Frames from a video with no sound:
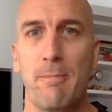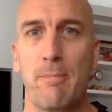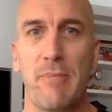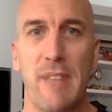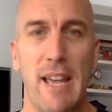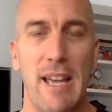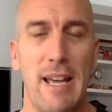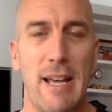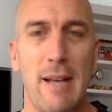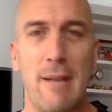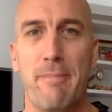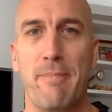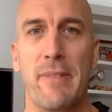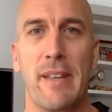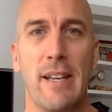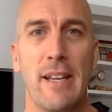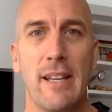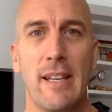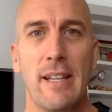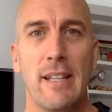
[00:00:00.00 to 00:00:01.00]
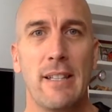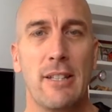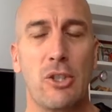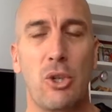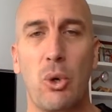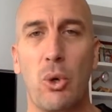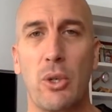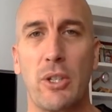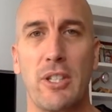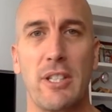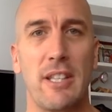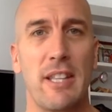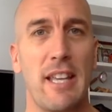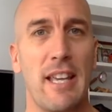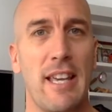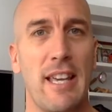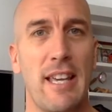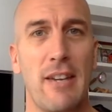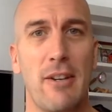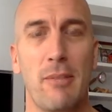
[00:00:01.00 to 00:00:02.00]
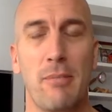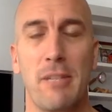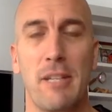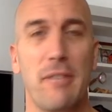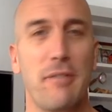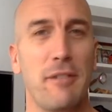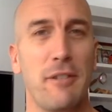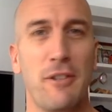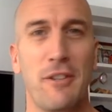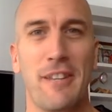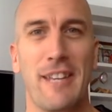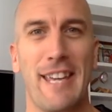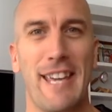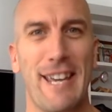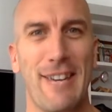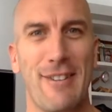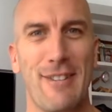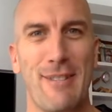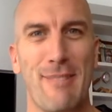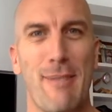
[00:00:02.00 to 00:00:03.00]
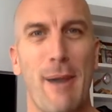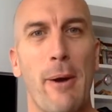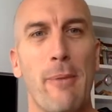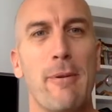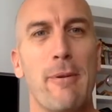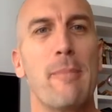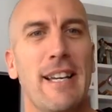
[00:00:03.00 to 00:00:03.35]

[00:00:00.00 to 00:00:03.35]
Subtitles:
The tortoise and the hare, I'm definitely not the hare at the moment.